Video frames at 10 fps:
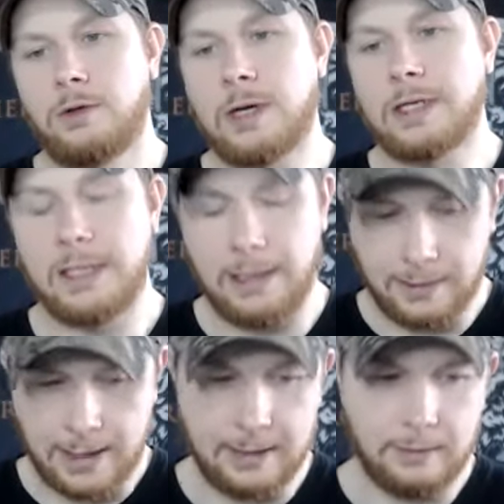Do I see any
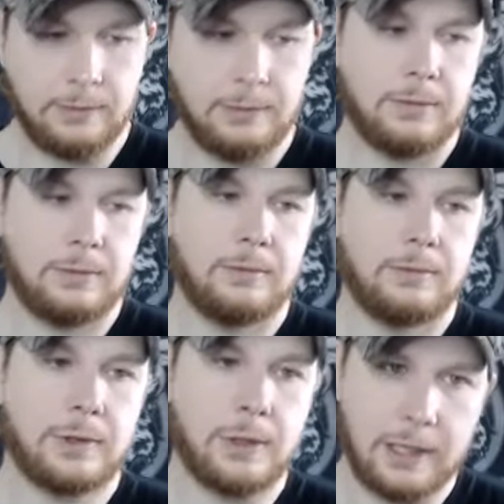light?
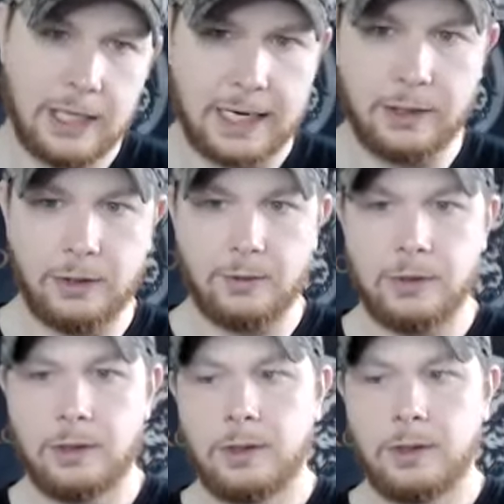Is there anything I do?